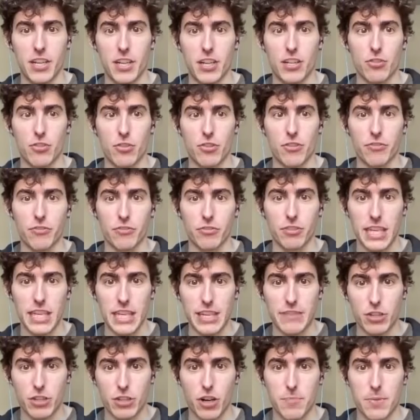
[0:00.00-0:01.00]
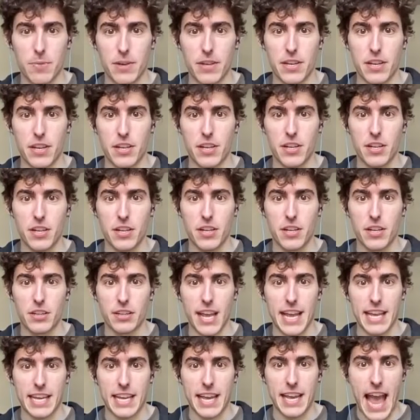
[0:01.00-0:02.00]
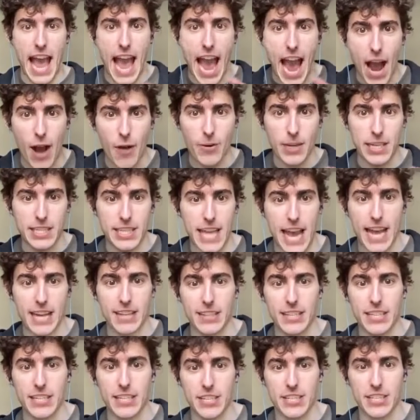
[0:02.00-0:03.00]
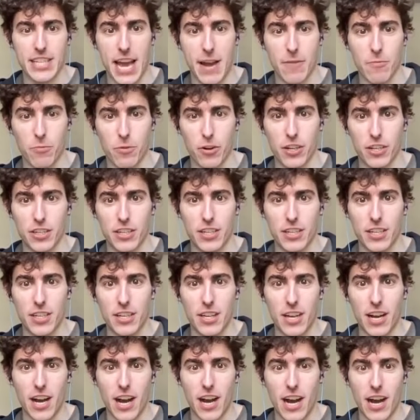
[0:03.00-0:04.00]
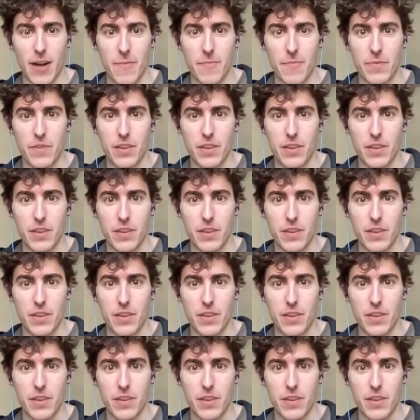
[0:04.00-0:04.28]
sort of leaves open like how exactly does that work. I